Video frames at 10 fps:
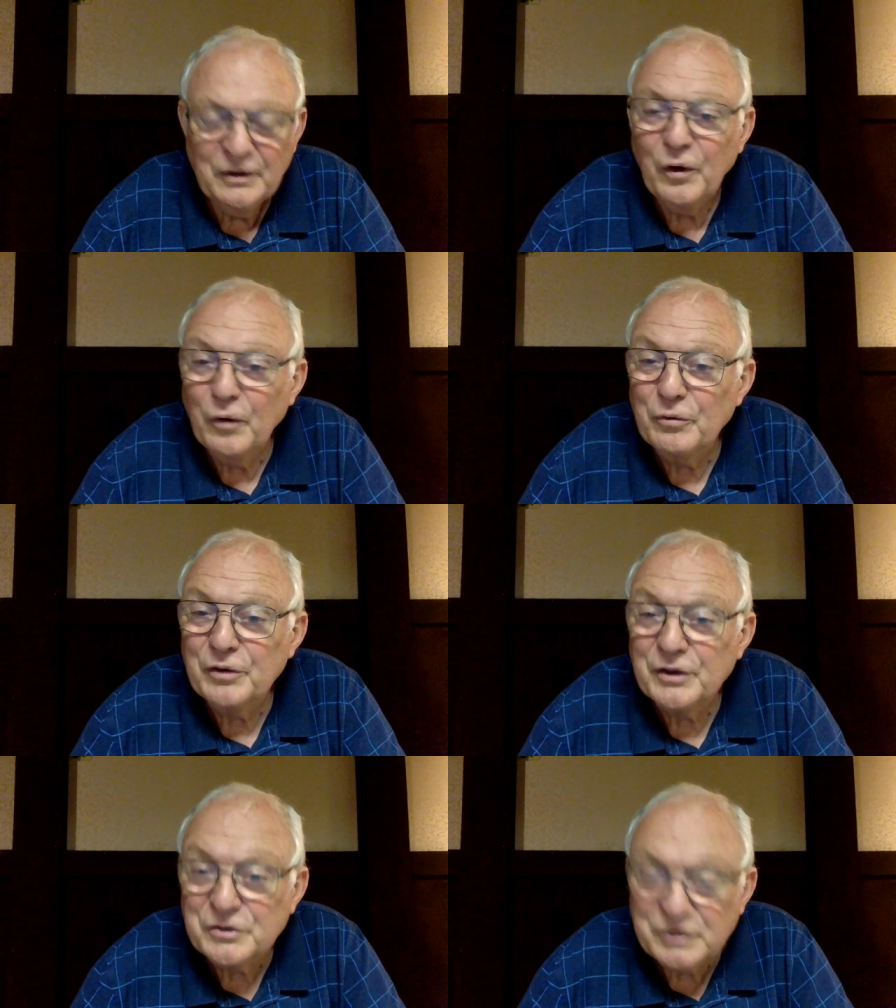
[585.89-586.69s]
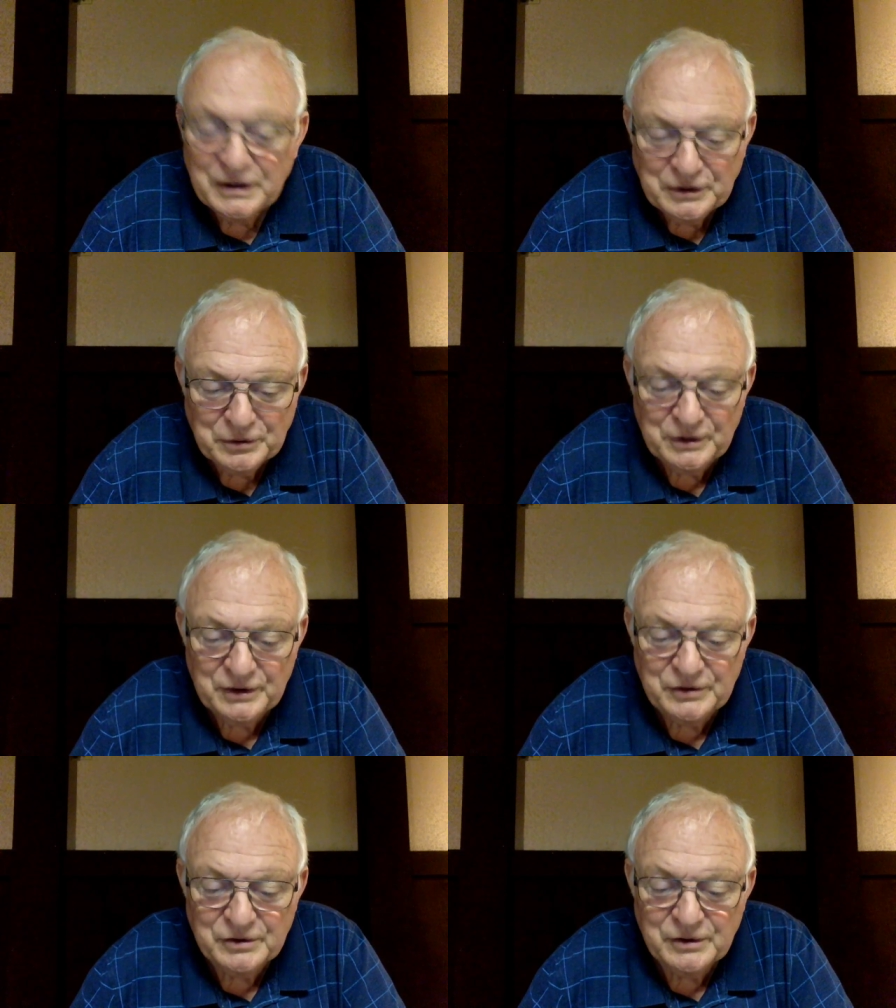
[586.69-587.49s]
over the
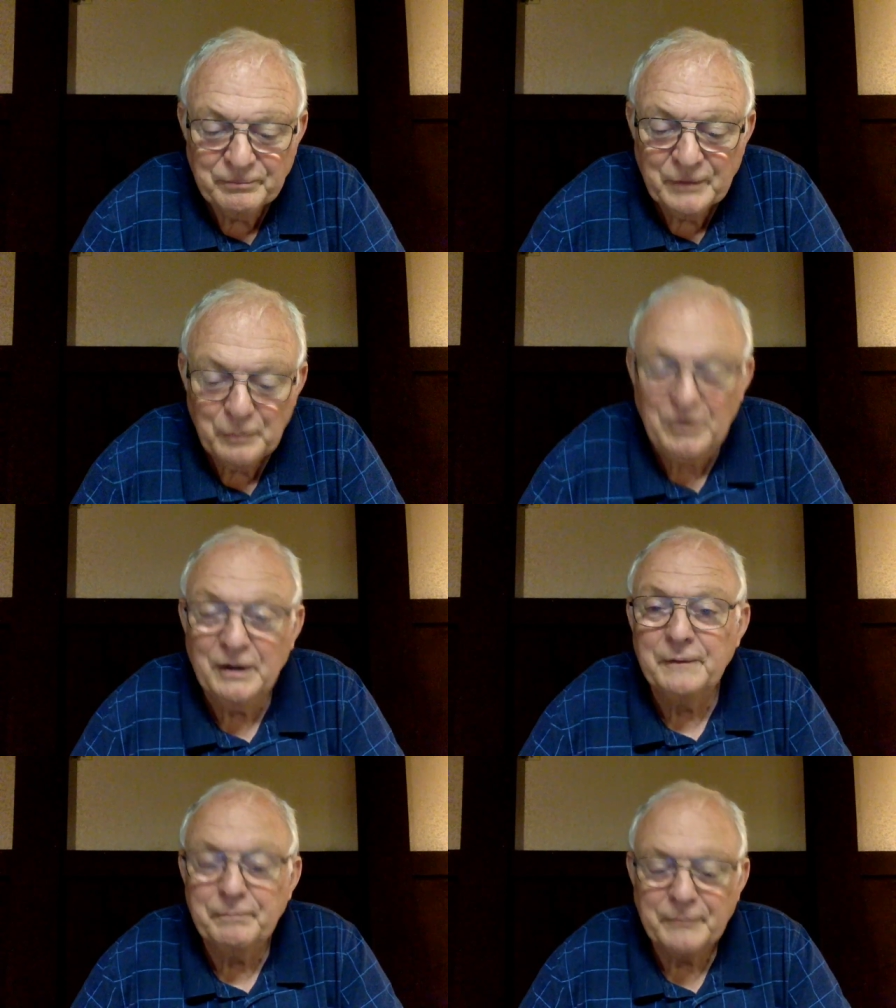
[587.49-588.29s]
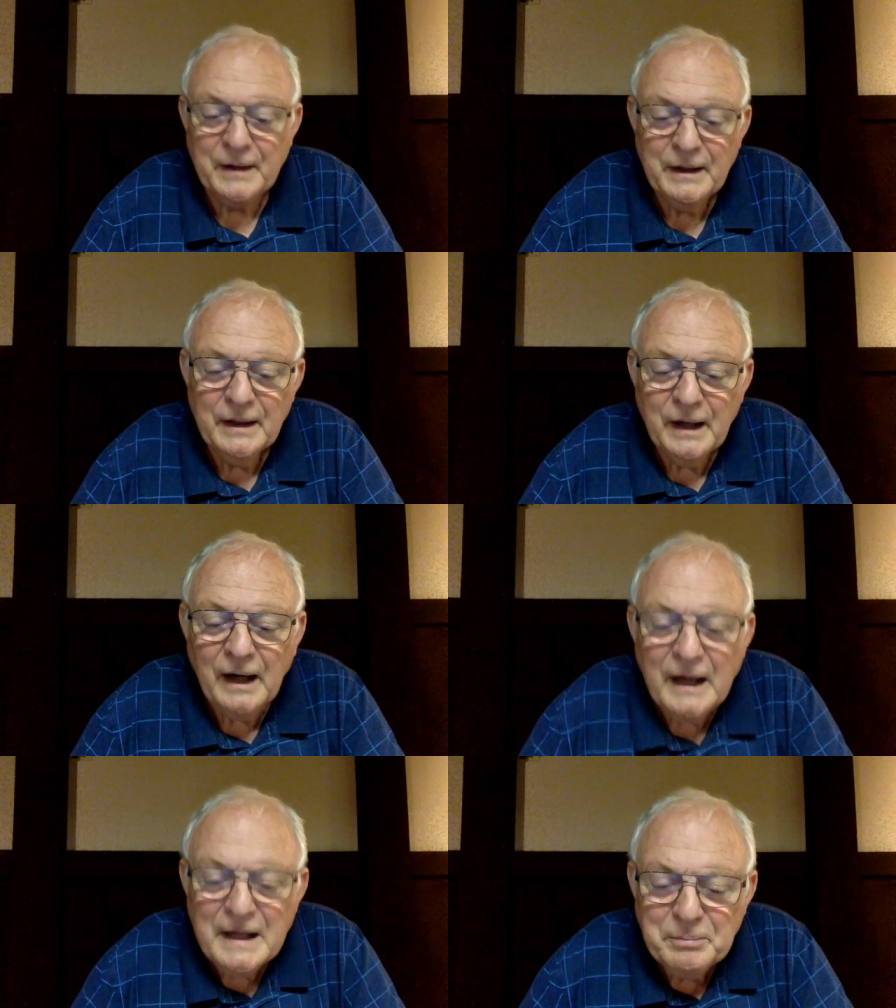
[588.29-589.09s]
centuries? Well,
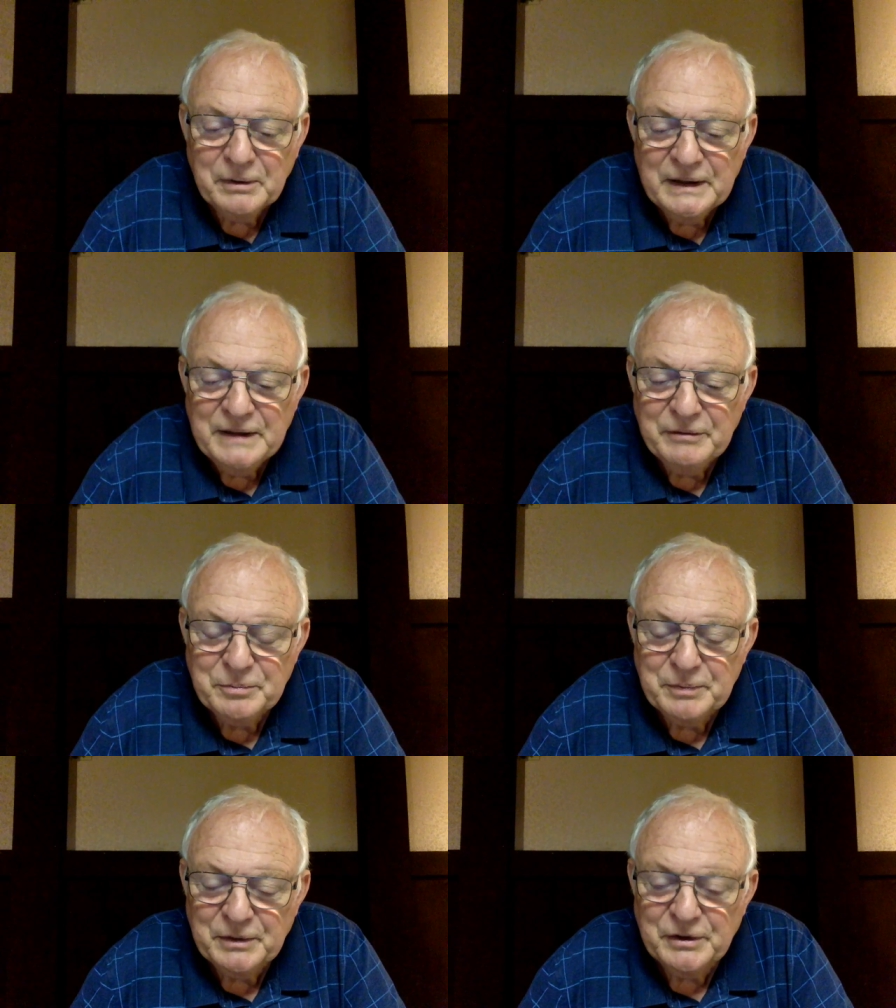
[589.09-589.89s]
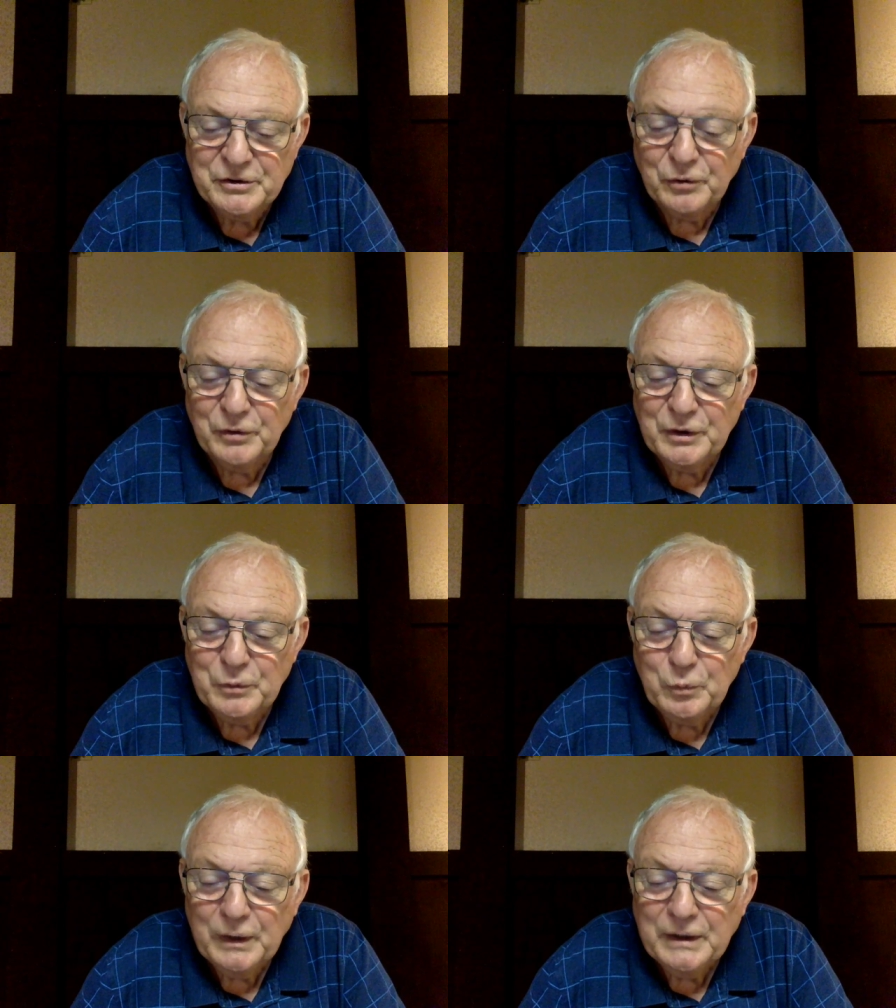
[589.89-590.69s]
I believe it's because only
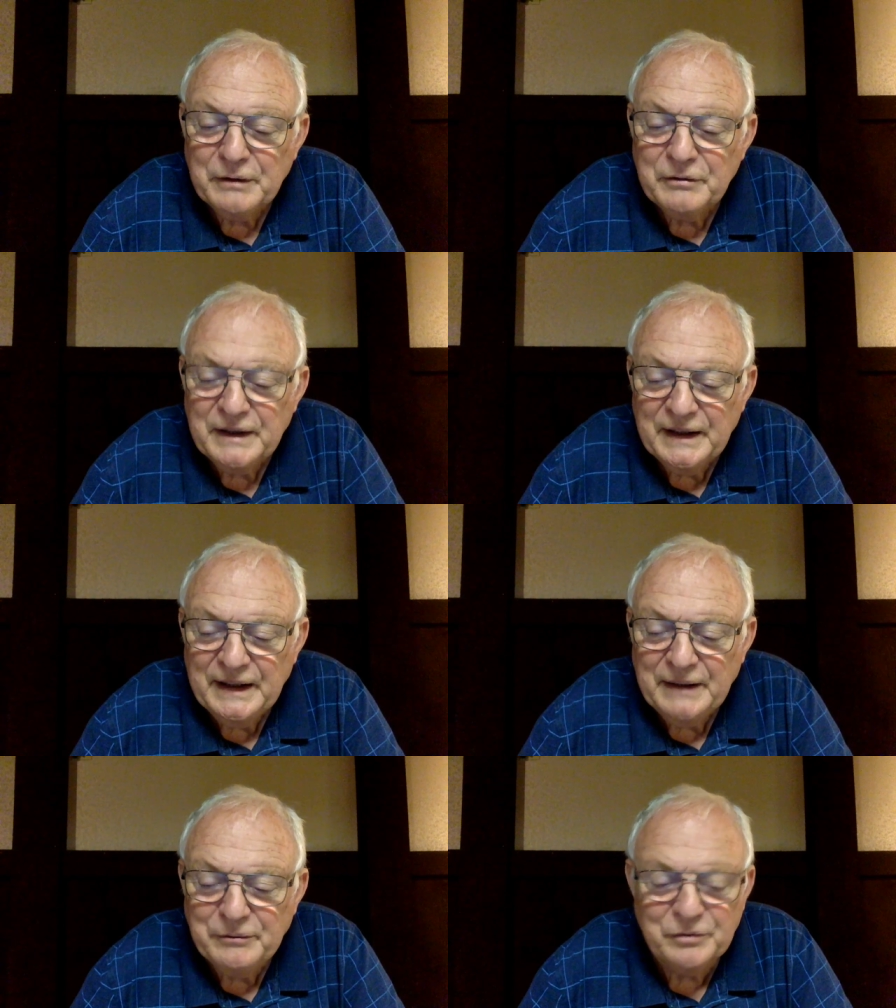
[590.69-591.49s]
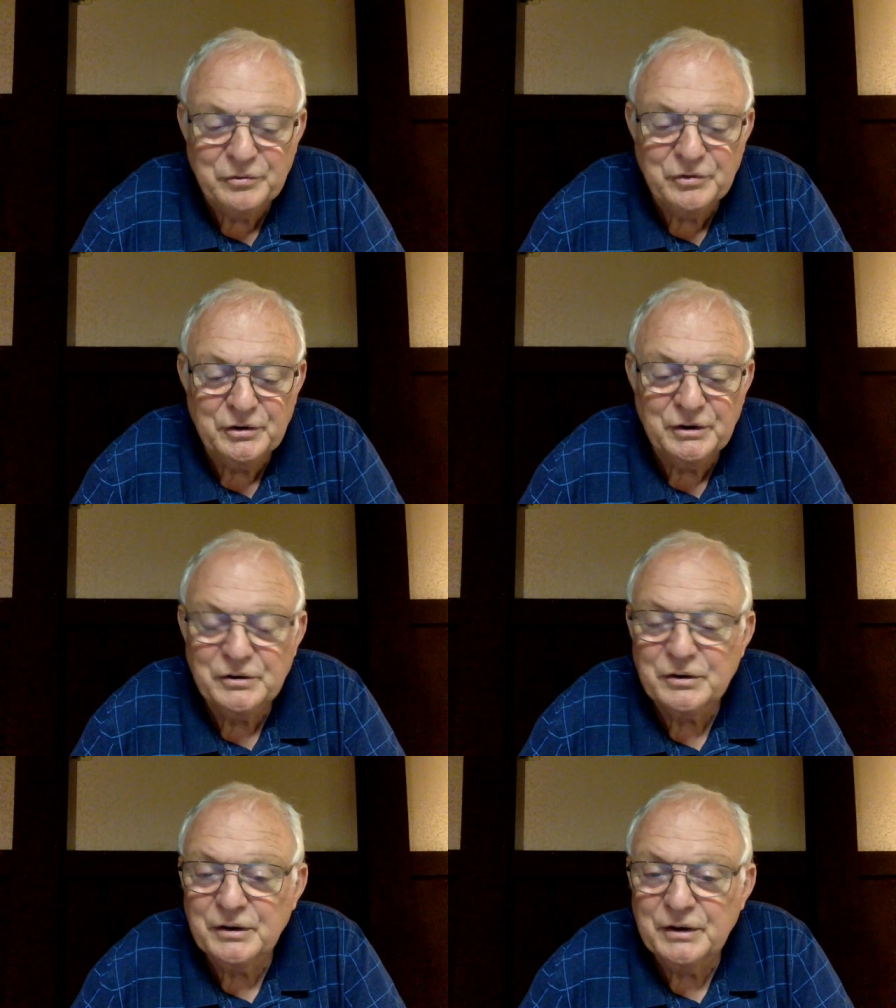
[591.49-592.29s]
one of the aims of
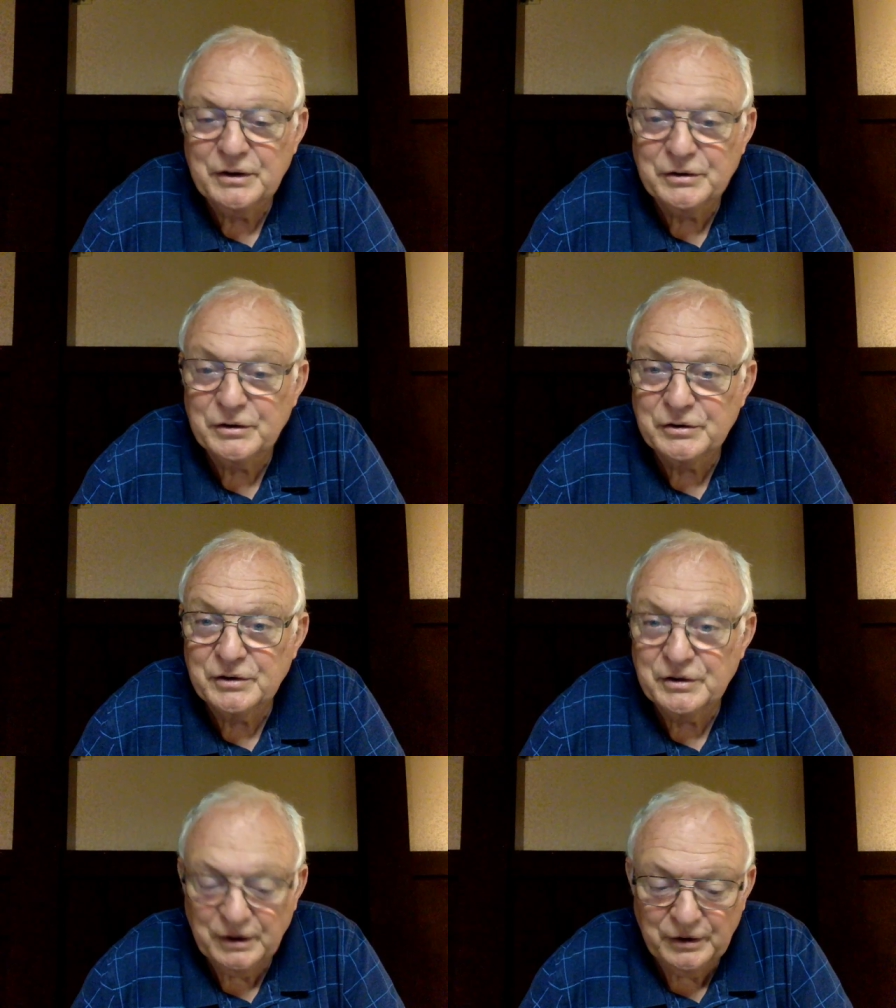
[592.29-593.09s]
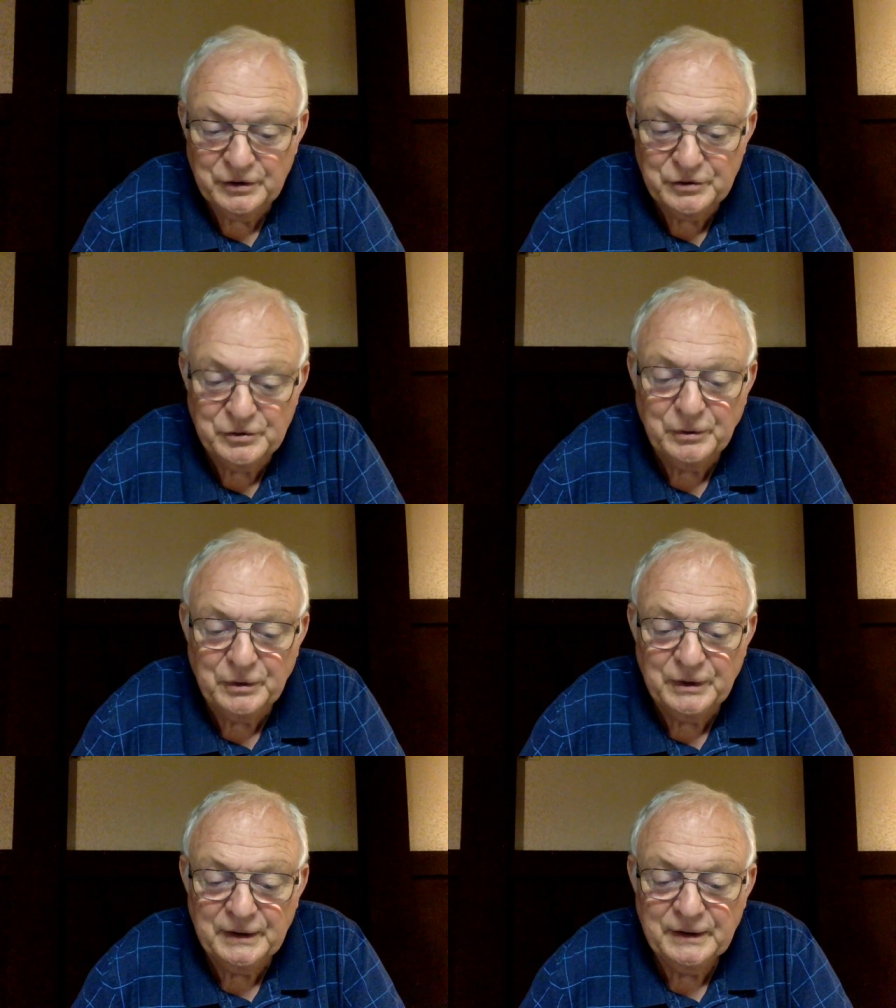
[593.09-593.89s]
serious literature is to tell a
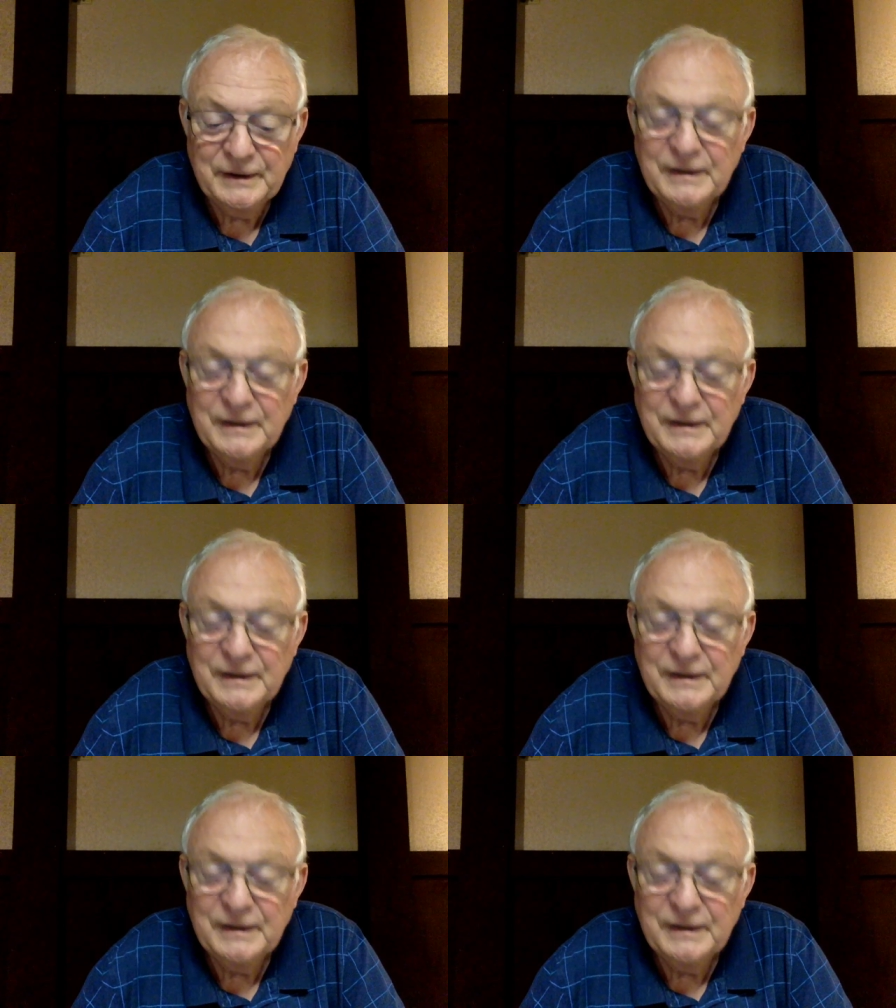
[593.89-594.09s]
story.